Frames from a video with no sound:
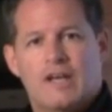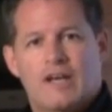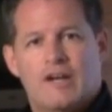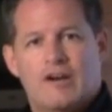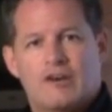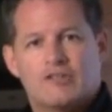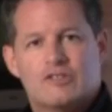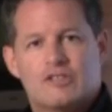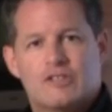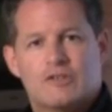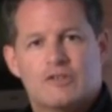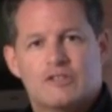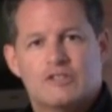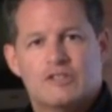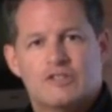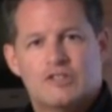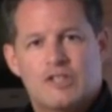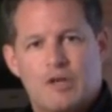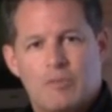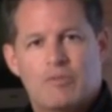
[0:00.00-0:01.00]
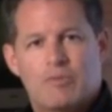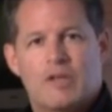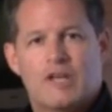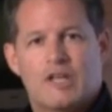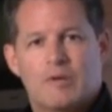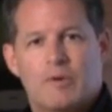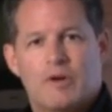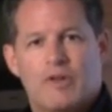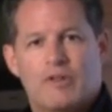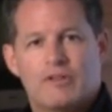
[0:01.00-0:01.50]
in our series that you keep
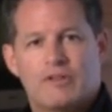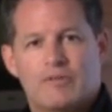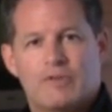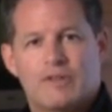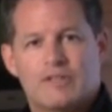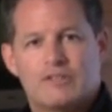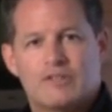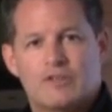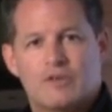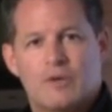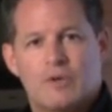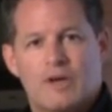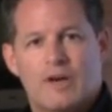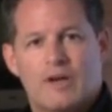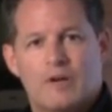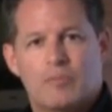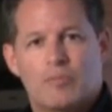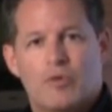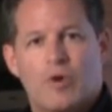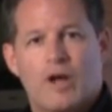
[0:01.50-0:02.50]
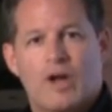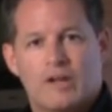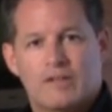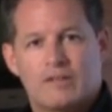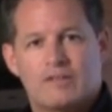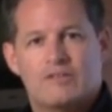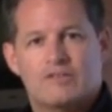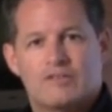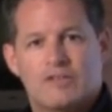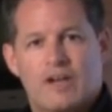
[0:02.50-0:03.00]
thinking about all the different things that are going on in
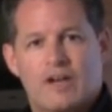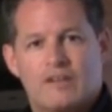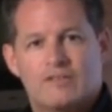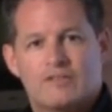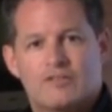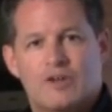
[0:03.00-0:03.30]
product and design.